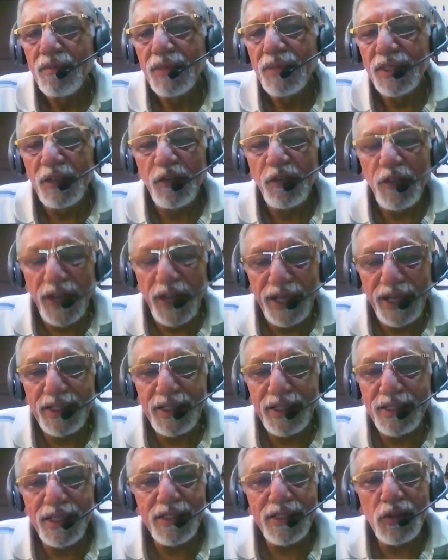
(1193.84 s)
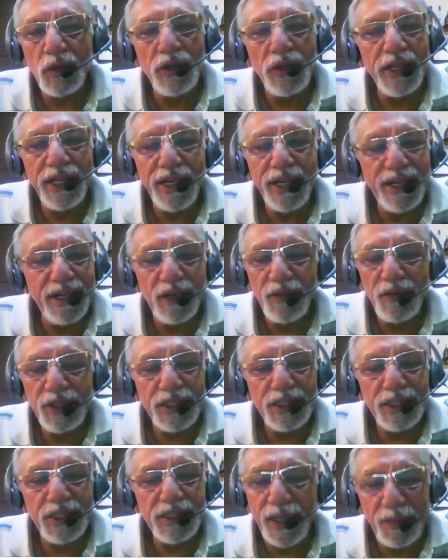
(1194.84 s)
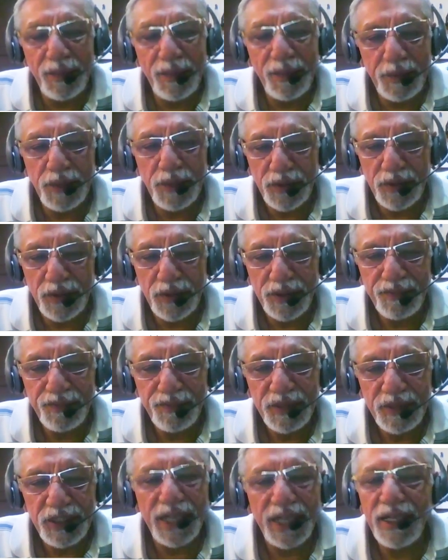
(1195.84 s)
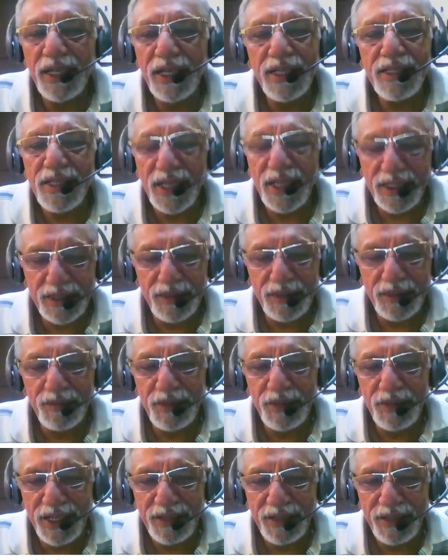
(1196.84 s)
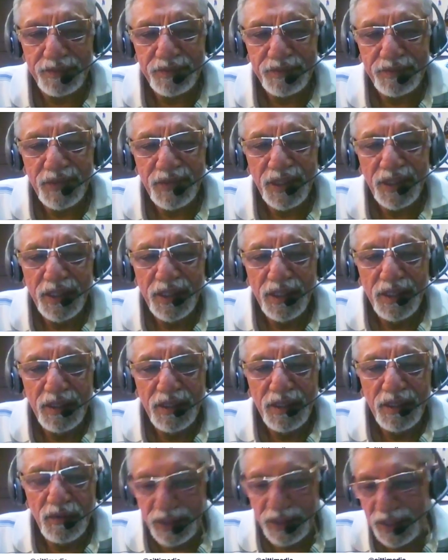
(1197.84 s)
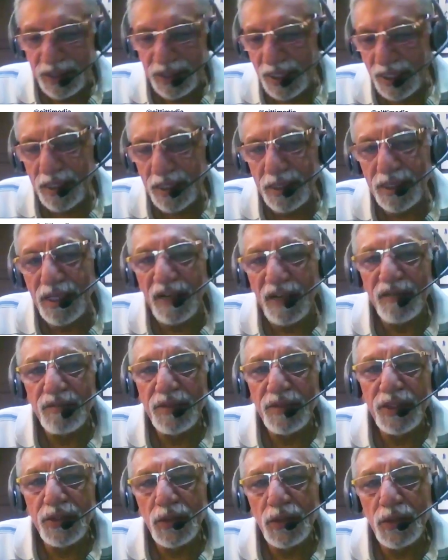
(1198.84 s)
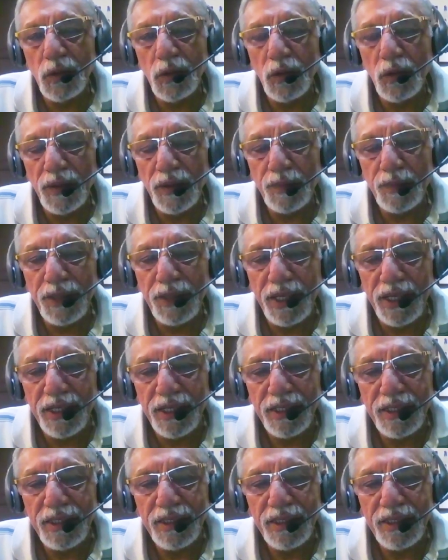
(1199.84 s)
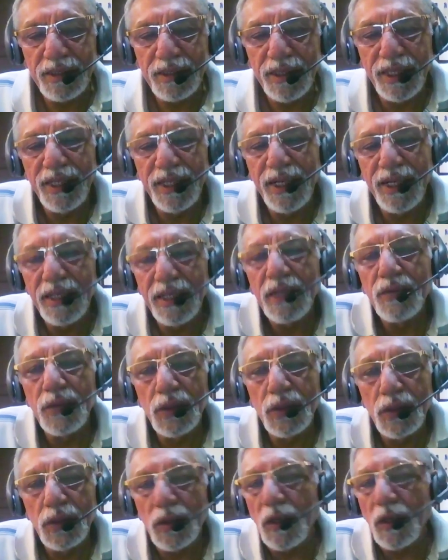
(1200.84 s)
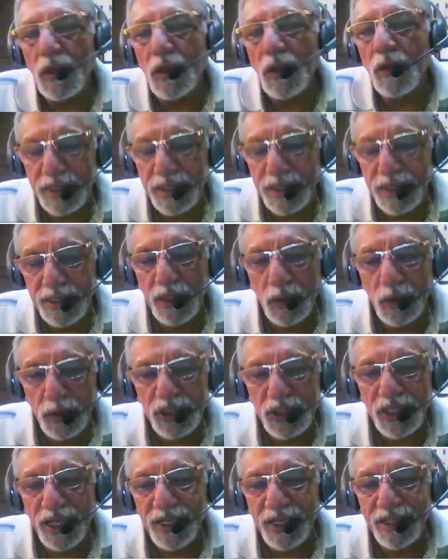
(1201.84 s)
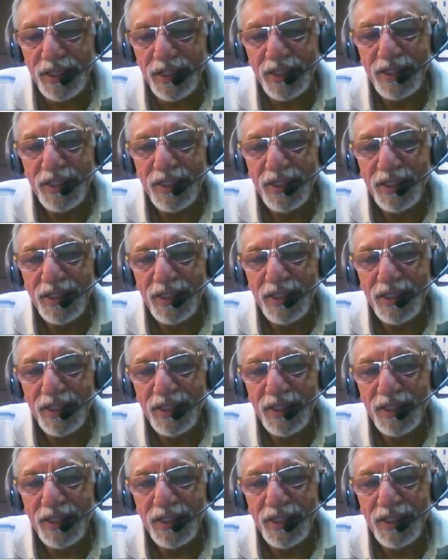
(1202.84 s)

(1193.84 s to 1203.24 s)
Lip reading: But the fact is that's only India which has helped them out. China sucked them dry. When the current government took over power, they didn't even know how much they owed China.